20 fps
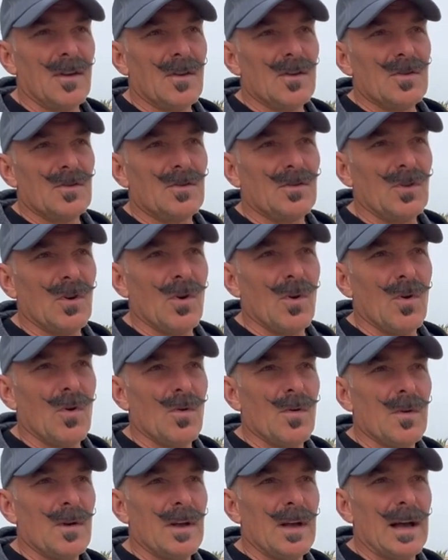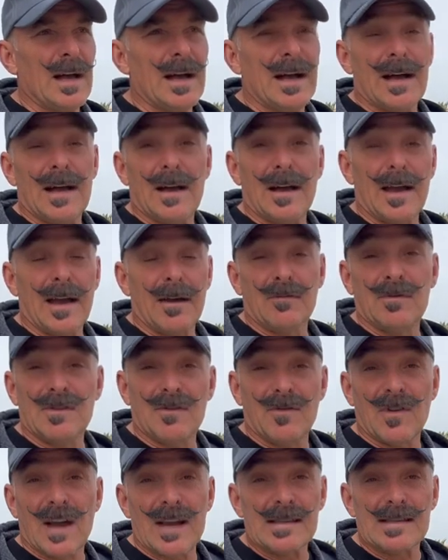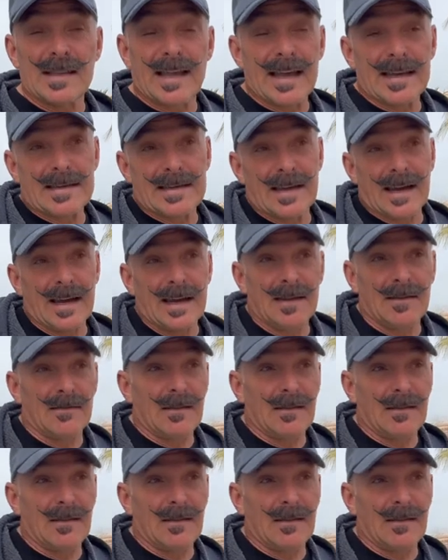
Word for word: So uh, I was advised last night